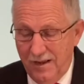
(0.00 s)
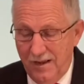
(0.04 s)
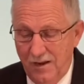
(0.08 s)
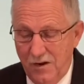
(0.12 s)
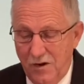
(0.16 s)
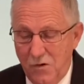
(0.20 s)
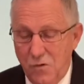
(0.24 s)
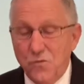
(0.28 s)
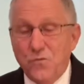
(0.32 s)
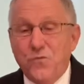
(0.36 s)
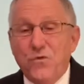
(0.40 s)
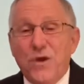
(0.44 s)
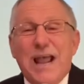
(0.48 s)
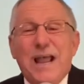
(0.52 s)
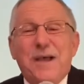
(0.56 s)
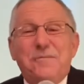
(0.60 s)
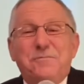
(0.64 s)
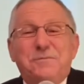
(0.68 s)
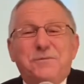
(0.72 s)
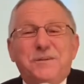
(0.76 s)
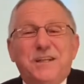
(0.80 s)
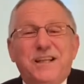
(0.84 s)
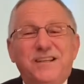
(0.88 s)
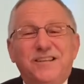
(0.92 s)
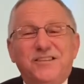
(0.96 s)

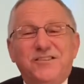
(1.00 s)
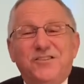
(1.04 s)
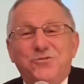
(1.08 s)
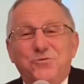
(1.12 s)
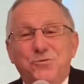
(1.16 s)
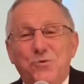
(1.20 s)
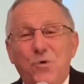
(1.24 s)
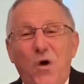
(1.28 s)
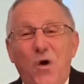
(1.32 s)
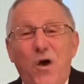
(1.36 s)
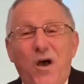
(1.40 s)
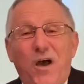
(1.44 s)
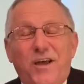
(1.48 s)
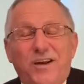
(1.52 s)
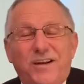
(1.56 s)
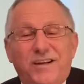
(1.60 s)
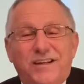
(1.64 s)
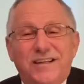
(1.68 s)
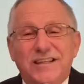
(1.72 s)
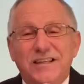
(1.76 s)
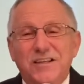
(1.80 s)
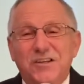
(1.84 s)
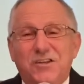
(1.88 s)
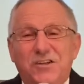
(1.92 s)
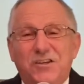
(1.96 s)
wrapped in
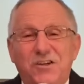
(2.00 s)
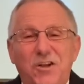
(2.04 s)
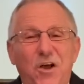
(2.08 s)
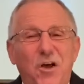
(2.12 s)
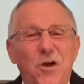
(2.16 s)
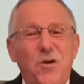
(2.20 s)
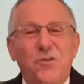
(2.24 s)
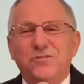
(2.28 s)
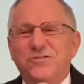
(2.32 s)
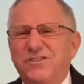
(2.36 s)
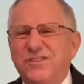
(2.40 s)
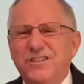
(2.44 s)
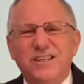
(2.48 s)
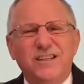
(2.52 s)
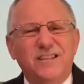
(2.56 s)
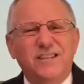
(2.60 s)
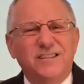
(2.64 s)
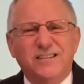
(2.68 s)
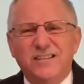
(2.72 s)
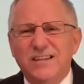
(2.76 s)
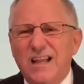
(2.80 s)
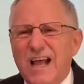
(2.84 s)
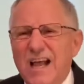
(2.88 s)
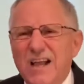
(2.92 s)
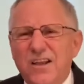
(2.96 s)
swaddling clothes, just
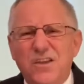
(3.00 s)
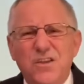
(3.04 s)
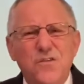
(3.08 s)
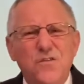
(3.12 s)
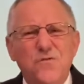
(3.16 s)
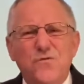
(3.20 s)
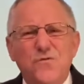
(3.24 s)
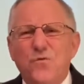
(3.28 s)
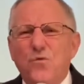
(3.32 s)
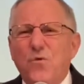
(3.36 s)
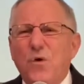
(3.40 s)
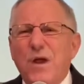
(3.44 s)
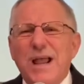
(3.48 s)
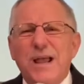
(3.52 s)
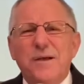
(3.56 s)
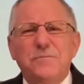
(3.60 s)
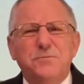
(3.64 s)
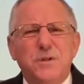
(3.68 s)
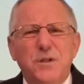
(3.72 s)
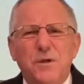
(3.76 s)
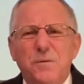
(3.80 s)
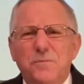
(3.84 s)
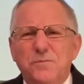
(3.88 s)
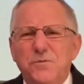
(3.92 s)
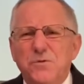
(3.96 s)
like you've wrapped
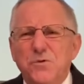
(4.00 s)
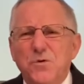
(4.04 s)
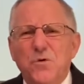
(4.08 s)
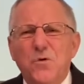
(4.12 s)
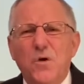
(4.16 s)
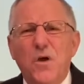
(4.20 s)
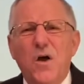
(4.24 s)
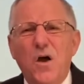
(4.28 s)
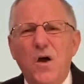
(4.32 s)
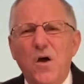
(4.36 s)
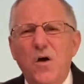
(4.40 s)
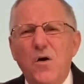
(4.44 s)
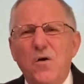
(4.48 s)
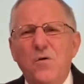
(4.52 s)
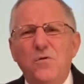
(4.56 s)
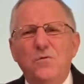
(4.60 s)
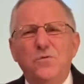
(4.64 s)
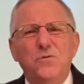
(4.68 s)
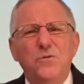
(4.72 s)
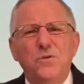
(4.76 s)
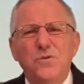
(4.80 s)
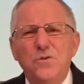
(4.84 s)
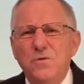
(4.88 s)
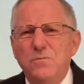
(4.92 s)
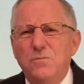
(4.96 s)
up your own
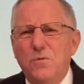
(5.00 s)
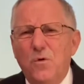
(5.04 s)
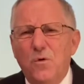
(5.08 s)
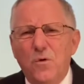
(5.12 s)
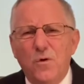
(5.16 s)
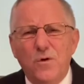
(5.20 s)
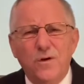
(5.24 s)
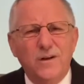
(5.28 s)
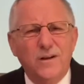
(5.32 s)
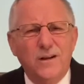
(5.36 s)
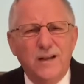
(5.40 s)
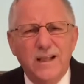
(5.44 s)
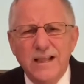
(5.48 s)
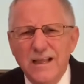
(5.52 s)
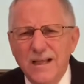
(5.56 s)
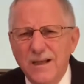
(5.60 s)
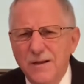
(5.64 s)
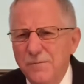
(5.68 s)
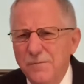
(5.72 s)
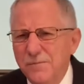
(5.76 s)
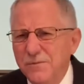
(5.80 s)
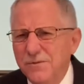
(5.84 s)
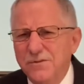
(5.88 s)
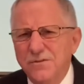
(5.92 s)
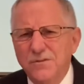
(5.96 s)
newborn
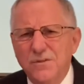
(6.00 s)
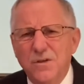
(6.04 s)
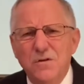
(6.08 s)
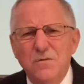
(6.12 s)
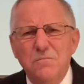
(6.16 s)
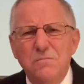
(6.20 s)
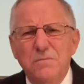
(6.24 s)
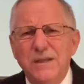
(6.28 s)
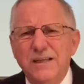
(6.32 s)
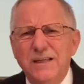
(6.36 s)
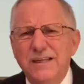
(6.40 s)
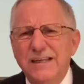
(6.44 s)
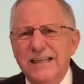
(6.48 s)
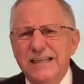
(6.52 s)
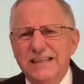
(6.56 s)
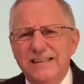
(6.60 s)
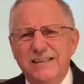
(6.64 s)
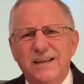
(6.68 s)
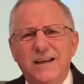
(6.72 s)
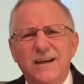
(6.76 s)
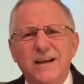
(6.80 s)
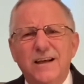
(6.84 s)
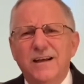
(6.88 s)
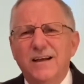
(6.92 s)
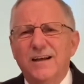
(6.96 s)
lamb so many
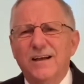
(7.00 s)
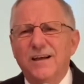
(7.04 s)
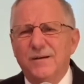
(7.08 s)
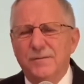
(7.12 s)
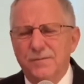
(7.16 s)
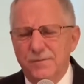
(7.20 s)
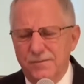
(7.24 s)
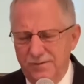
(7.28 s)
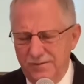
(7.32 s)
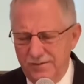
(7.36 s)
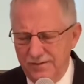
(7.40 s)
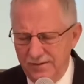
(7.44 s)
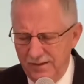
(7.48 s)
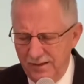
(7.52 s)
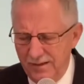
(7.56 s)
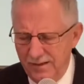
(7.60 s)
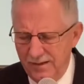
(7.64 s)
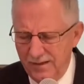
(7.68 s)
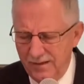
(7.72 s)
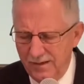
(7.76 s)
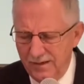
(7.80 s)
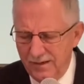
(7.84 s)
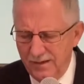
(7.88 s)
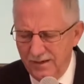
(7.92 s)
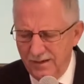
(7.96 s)
times.
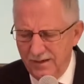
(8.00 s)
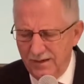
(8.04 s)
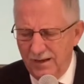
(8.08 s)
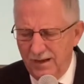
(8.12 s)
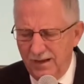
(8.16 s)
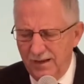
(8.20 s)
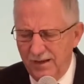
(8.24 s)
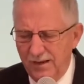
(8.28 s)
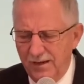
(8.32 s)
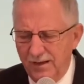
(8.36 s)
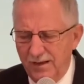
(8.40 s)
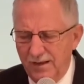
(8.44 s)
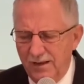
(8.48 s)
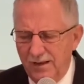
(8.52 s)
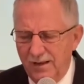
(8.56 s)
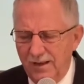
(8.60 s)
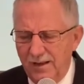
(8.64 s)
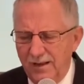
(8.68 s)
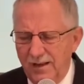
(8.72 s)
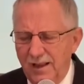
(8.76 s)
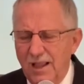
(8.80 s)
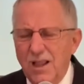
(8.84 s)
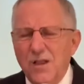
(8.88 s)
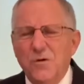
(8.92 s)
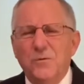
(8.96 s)

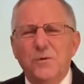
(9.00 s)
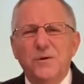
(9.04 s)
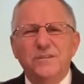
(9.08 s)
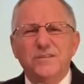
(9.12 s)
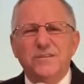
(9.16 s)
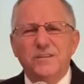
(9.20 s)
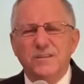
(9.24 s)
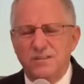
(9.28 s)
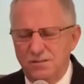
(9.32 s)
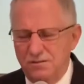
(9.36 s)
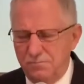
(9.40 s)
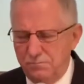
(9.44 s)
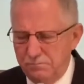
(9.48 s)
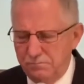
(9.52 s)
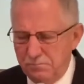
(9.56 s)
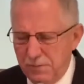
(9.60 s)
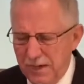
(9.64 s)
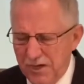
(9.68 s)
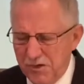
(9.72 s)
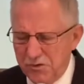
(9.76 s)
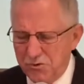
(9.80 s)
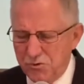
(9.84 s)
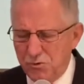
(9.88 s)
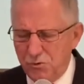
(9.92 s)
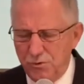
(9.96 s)
It was a
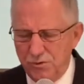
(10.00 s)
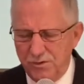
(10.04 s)
special